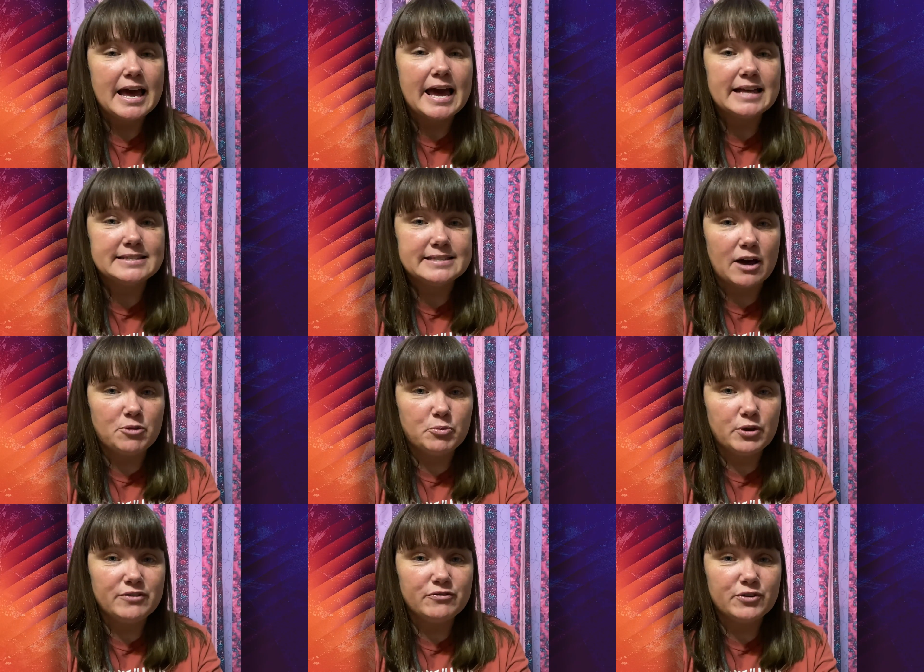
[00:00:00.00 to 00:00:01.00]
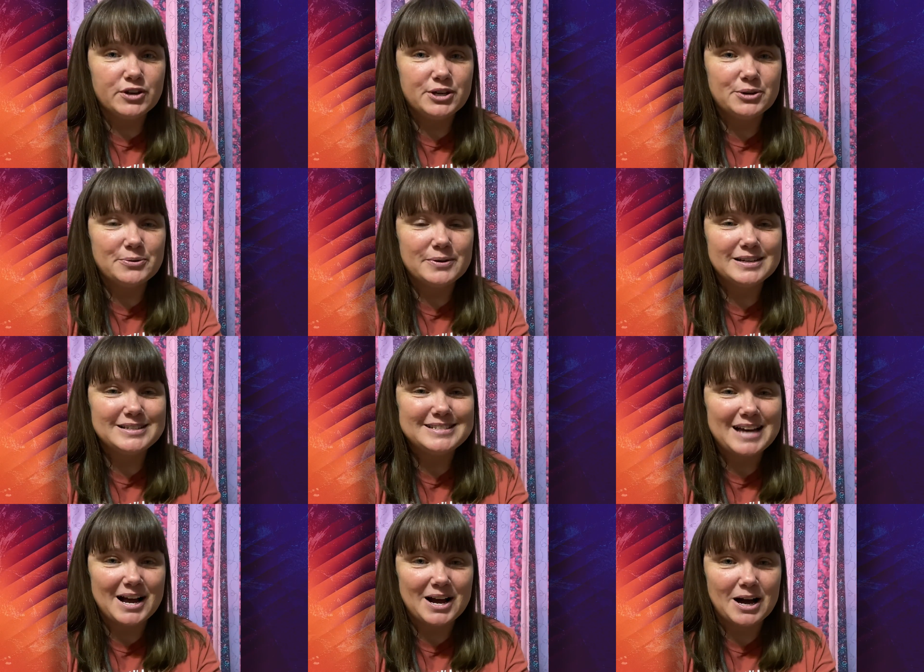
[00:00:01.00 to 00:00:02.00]
at southpoint four u
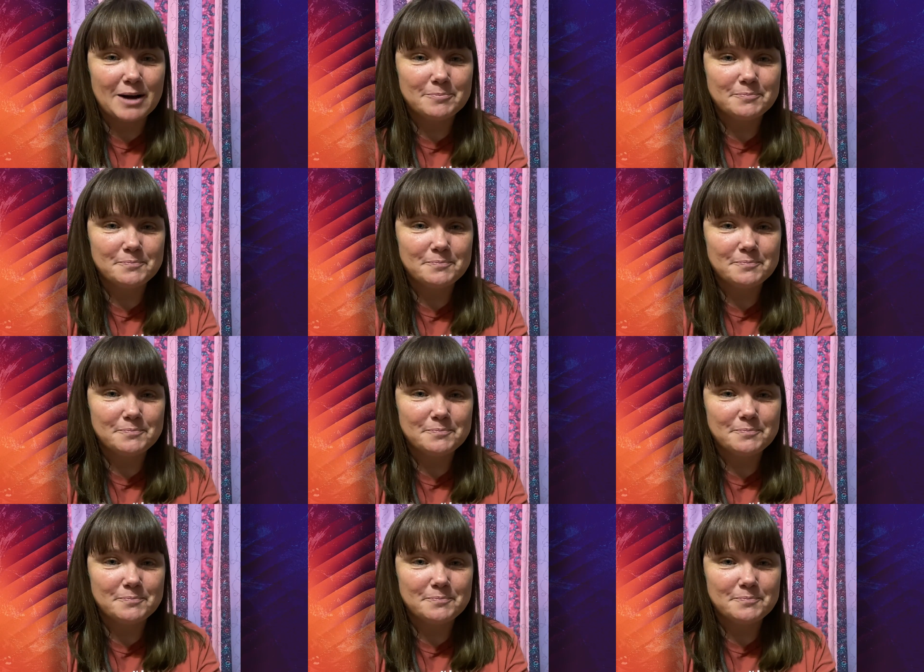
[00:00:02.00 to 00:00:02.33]
dot com.